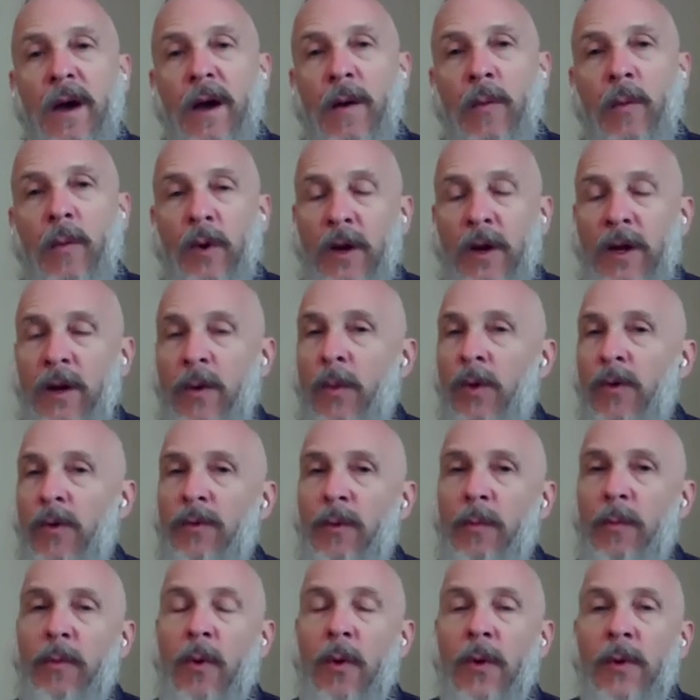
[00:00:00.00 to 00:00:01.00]
working with
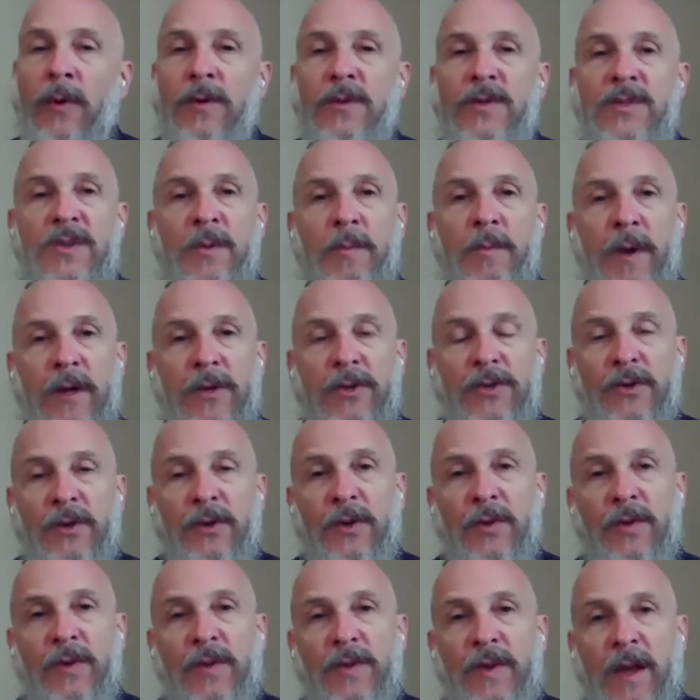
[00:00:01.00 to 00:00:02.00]
reporters to make
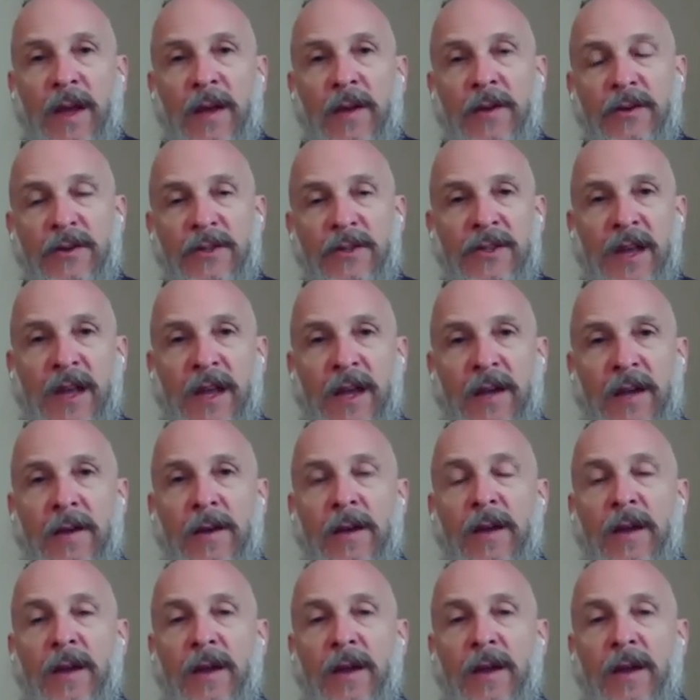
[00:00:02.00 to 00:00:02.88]
sure that they understand